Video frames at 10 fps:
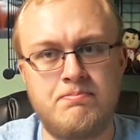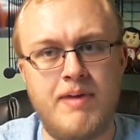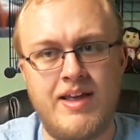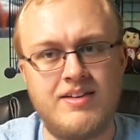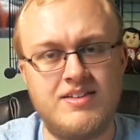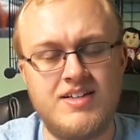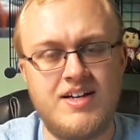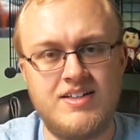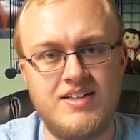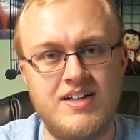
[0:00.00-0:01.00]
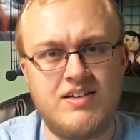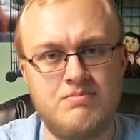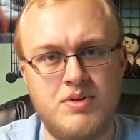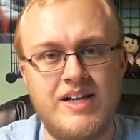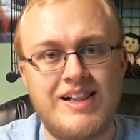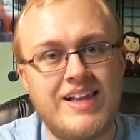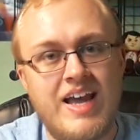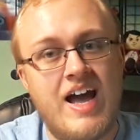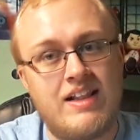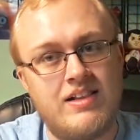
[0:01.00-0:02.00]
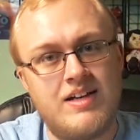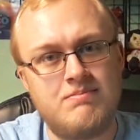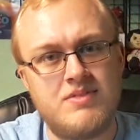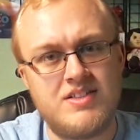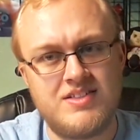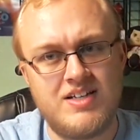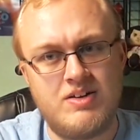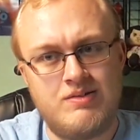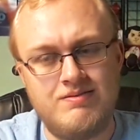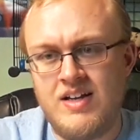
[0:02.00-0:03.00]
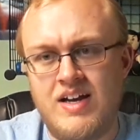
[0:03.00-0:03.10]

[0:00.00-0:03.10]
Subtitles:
being done completely ad-libbed, so